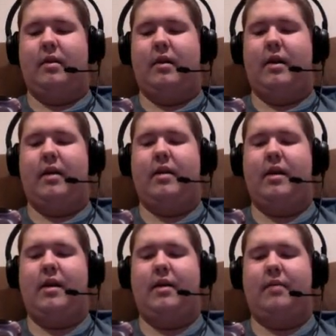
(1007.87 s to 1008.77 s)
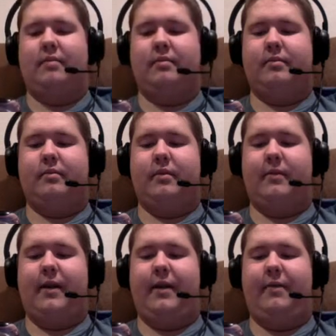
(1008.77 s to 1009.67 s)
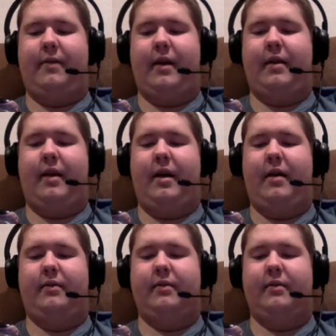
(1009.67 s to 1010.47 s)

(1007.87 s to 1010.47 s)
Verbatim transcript: I don't know. Way to find love.